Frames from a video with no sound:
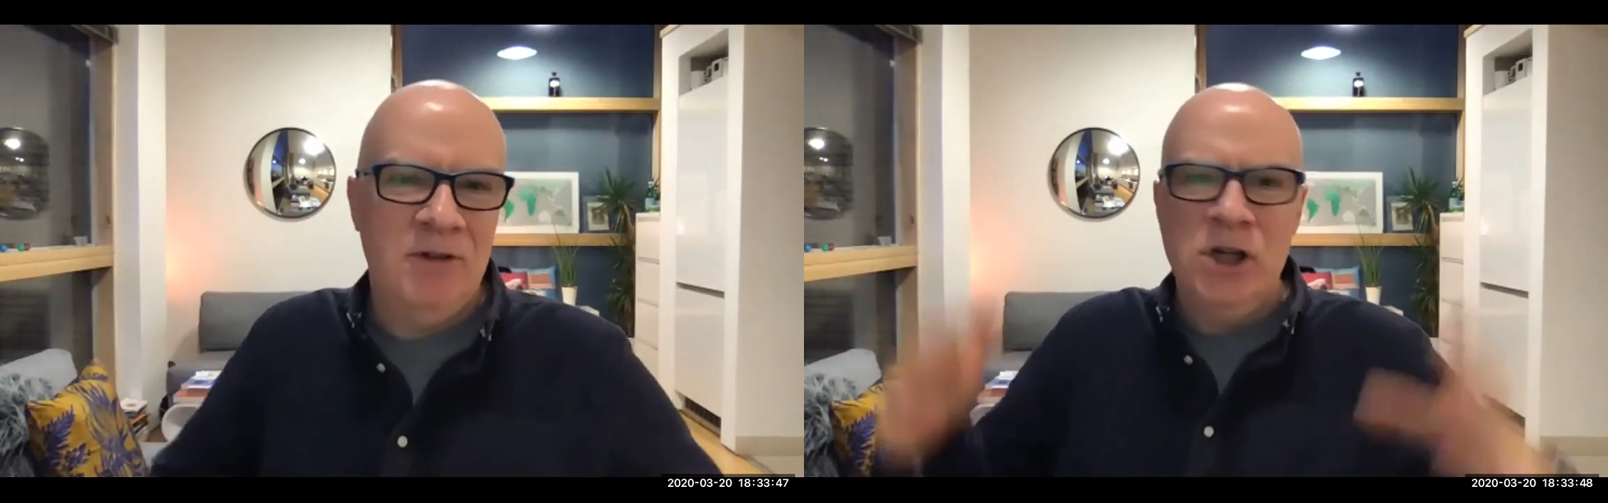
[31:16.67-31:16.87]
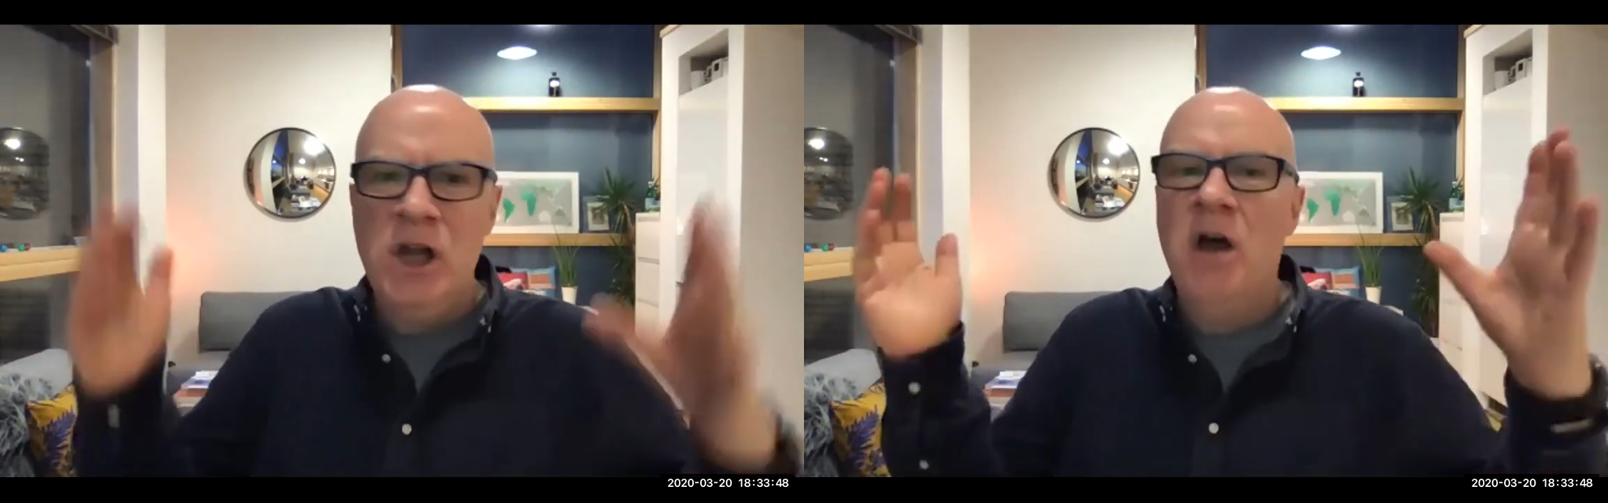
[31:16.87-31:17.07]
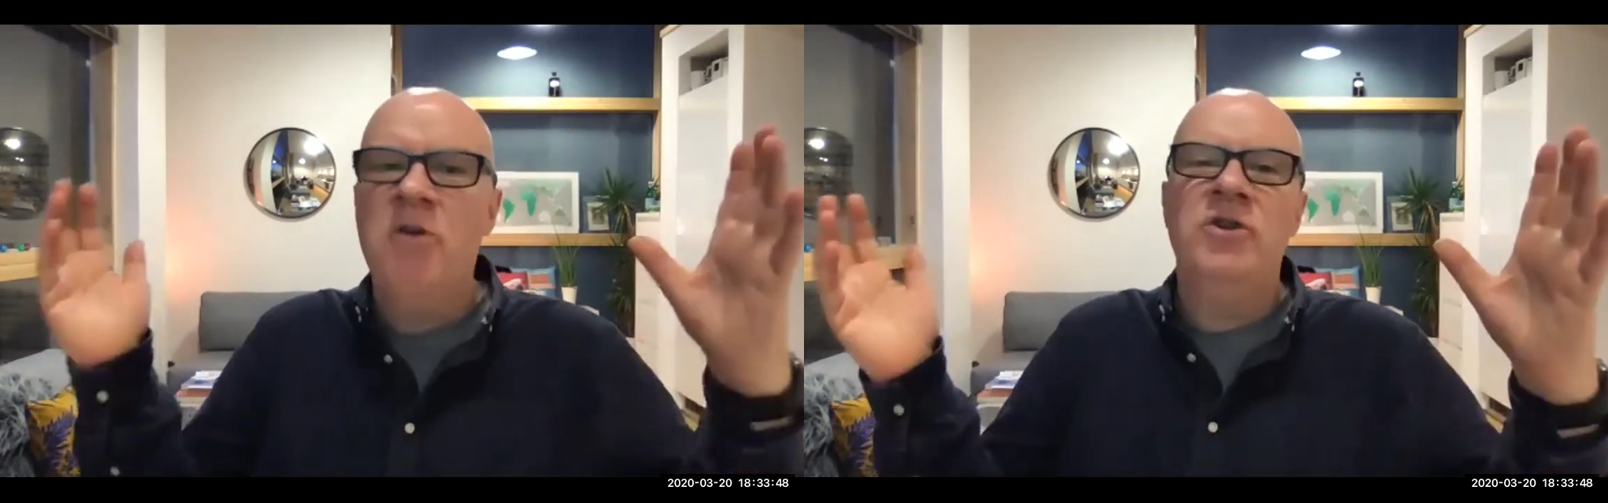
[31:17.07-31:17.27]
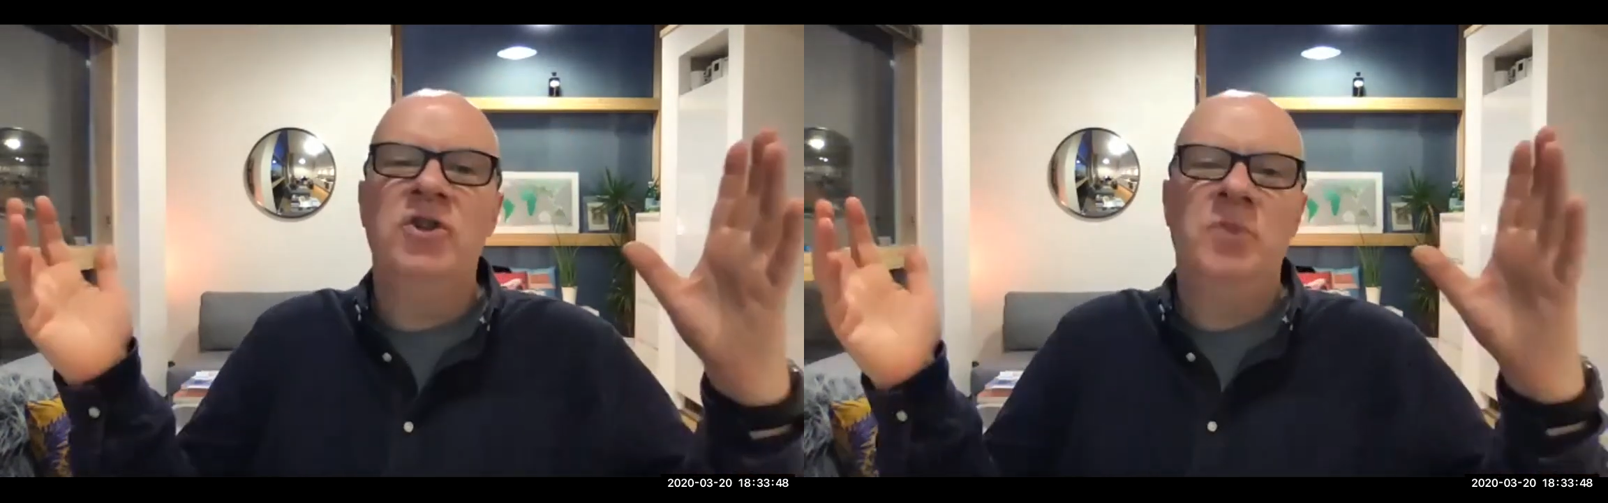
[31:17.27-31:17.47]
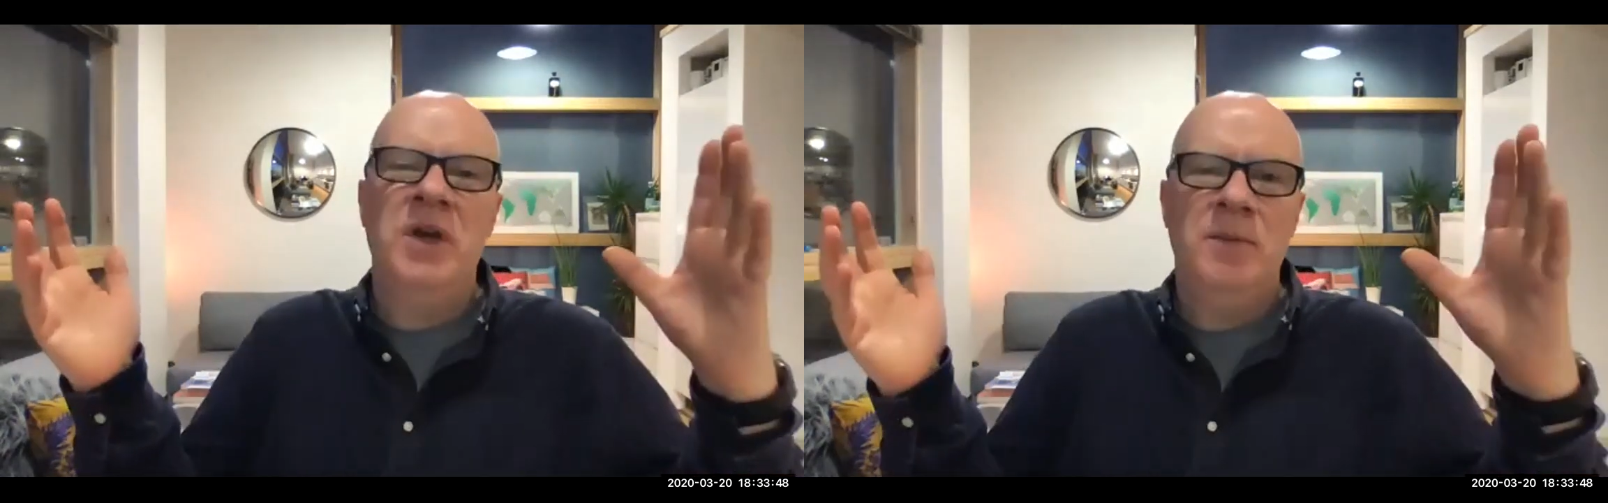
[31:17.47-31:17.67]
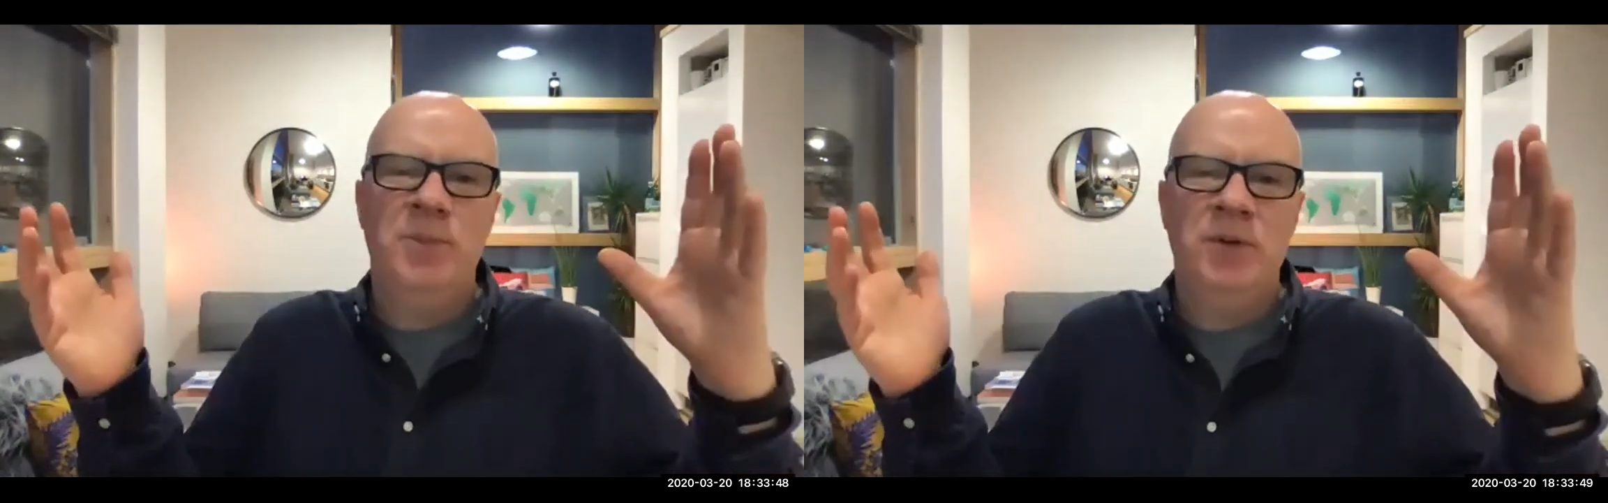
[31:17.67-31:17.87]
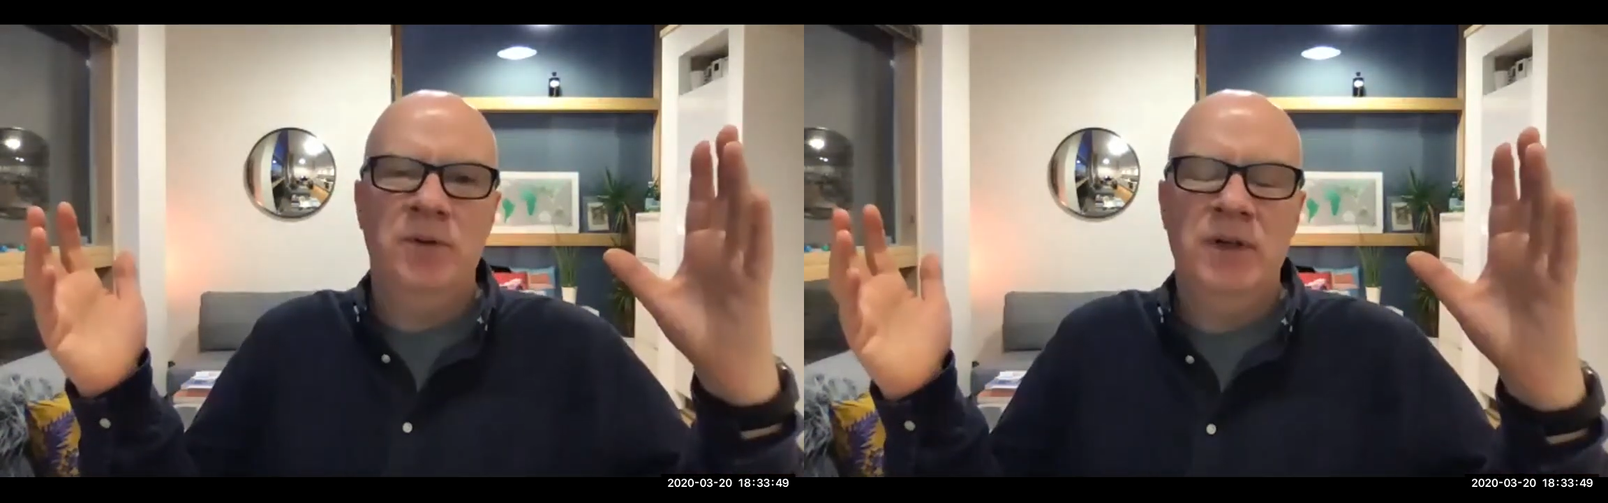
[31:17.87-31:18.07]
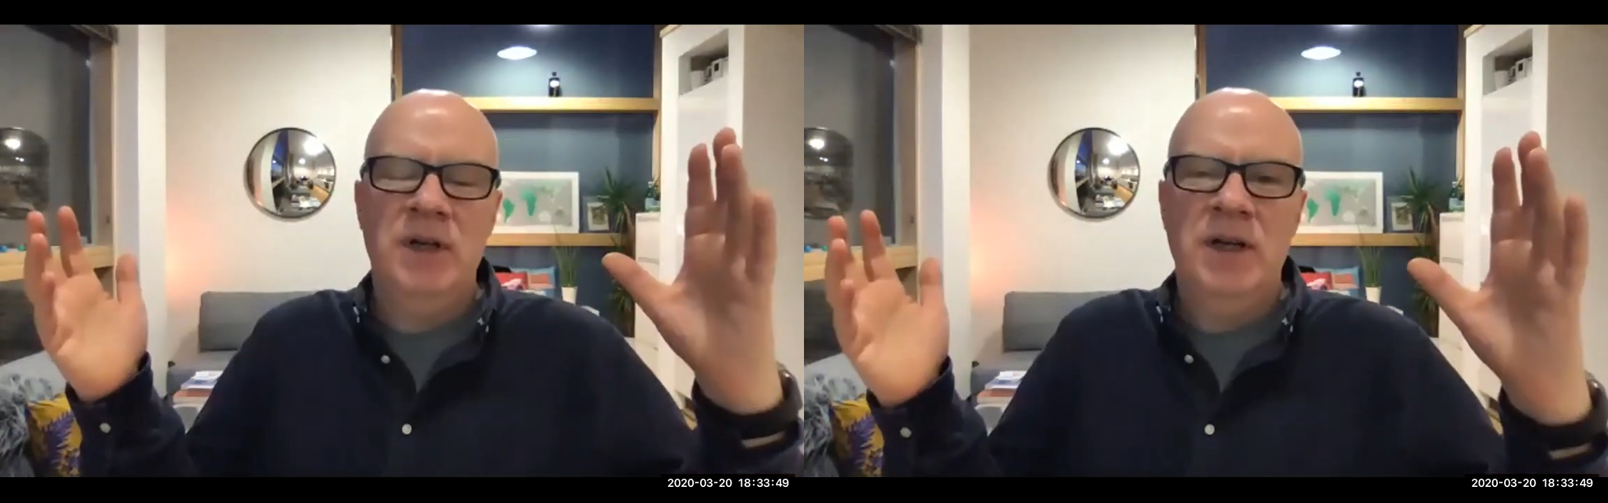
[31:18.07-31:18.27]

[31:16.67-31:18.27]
loads of people